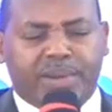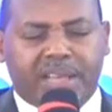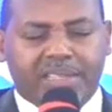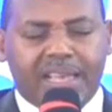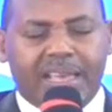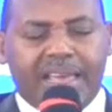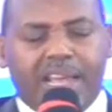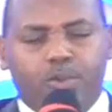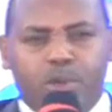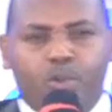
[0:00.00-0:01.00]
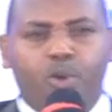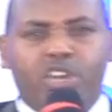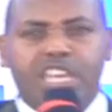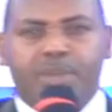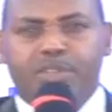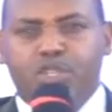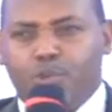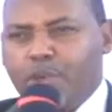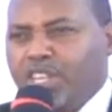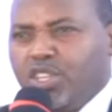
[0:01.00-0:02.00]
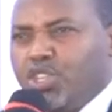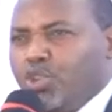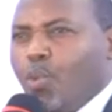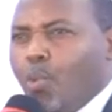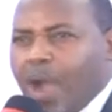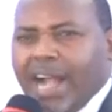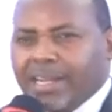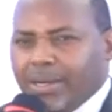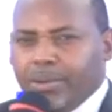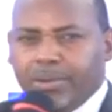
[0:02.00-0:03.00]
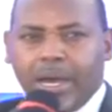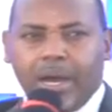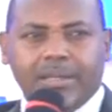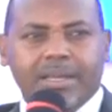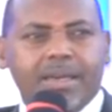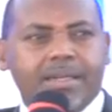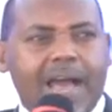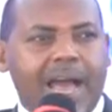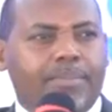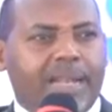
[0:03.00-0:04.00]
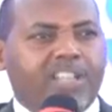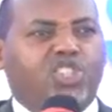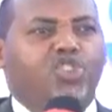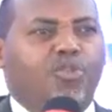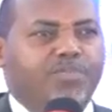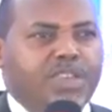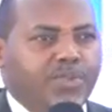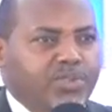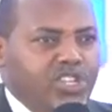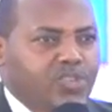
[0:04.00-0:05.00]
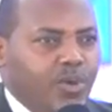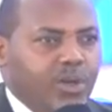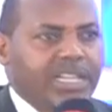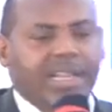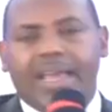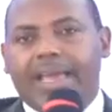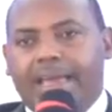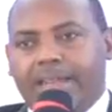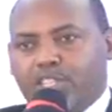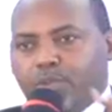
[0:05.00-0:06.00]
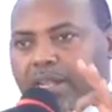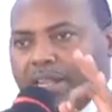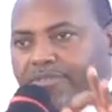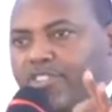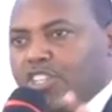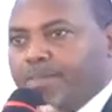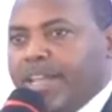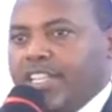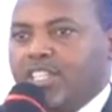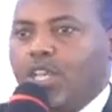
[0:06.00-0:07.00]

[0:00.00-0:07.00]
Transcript: us, and we will keep doing your work, oh God. I bless your people this morning. And as we leave this place,